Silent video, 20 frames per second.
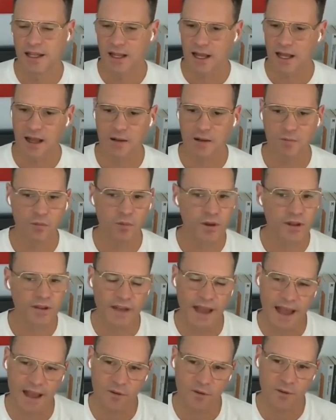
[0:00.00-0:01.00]
Um,
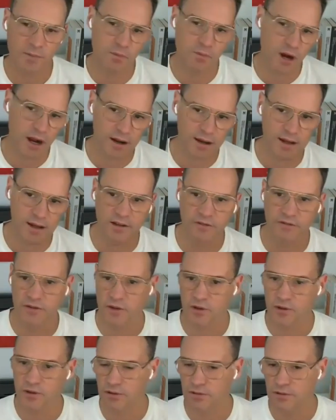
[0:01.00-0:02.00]
we've had we brought on a
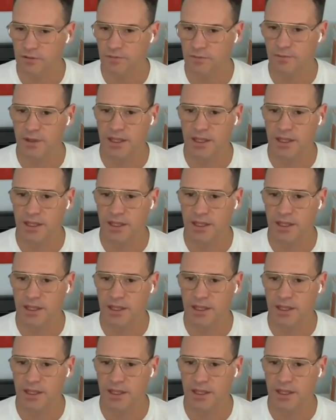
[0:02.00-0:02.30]
few